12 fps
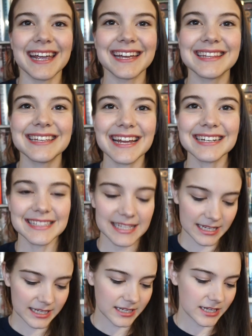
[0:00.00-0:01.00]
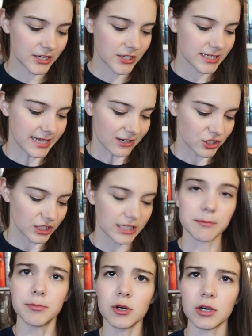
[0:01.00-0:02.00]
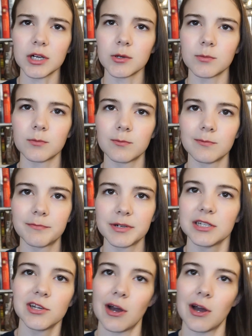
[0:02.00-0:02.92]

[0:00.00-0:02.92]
And the next thing in here is actually a book but